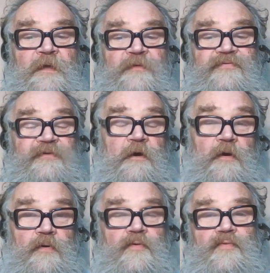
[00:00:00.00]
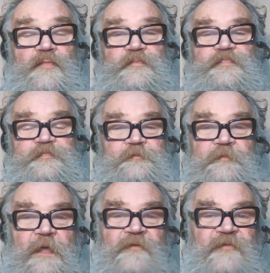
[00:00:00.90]
So
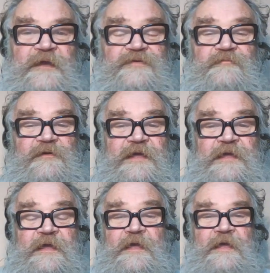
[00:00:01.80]
effectively,